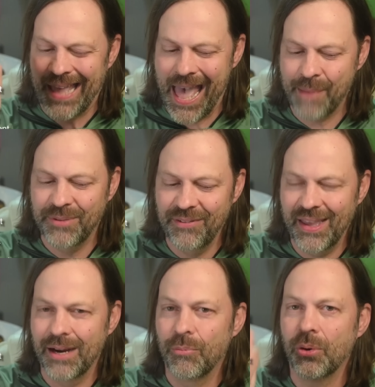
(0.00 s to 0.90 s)

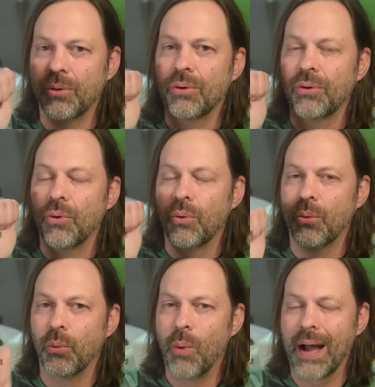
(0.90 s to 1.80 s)
captive animal,
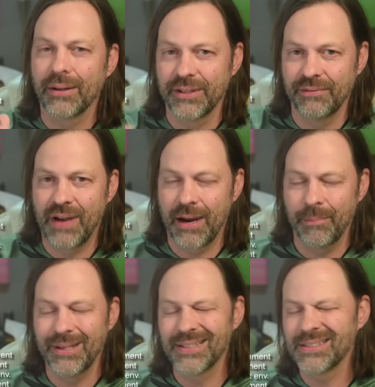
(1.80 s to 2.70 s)
wild
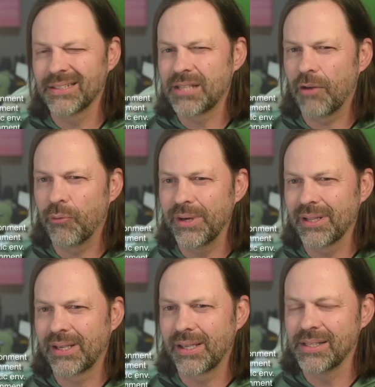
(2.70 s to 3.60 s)
environment. This is a tough one
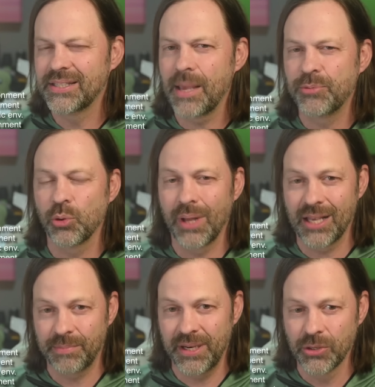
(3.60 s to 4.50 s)
to
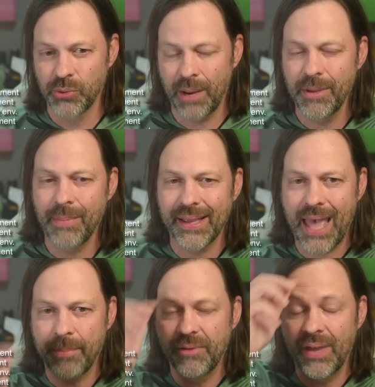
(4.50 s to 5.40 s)
conceptualize, but here's what I mean by
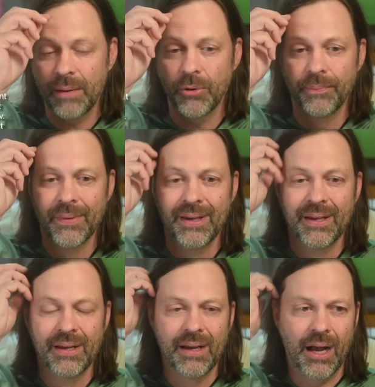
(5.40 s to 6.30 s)
captive animal
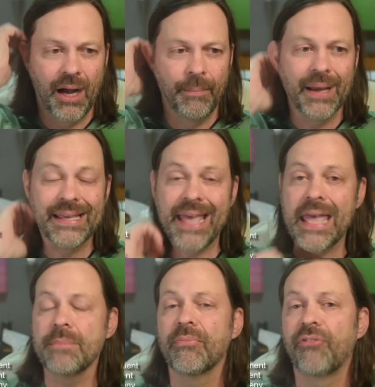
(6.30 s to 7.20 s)
um,
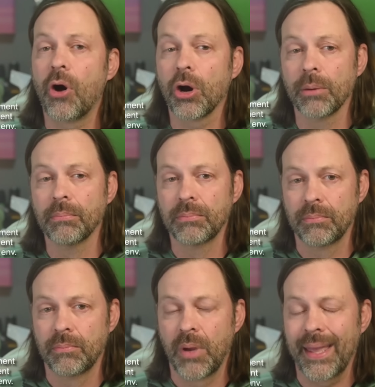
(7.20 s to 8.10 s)
game farm
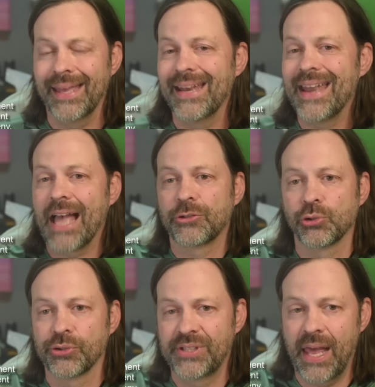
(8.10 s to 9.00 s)
in a
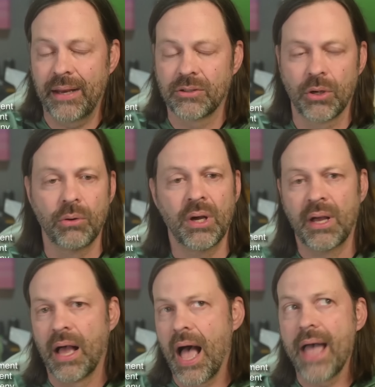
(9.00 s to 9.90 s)
natural setting. So
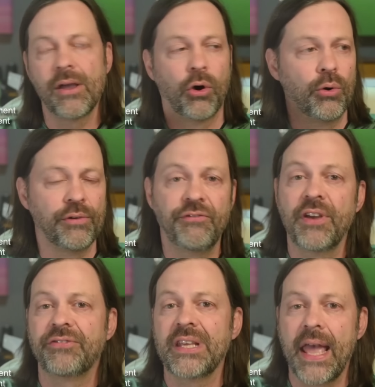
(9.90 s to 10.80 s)
I own
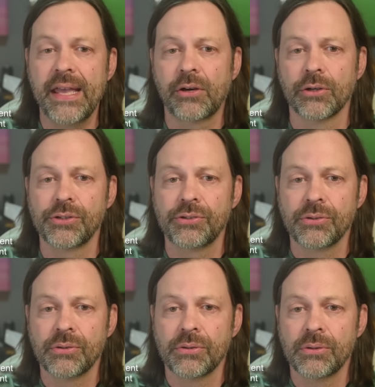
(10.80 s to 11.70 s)
50
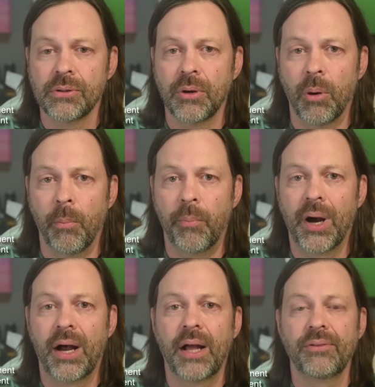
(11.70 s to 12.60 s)
acres,
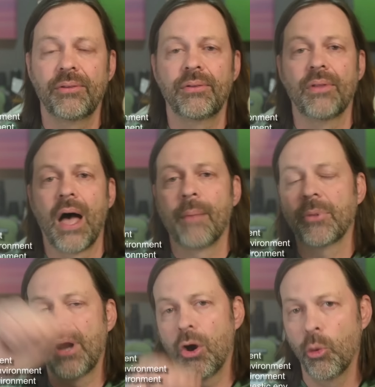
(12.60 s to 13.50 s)
but I'm
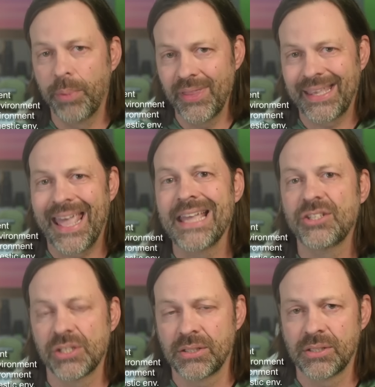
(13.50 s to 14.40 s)
going to open the
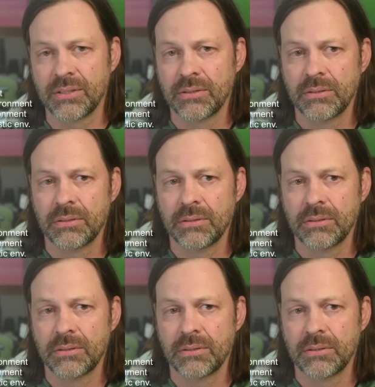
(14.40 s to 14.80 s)
cages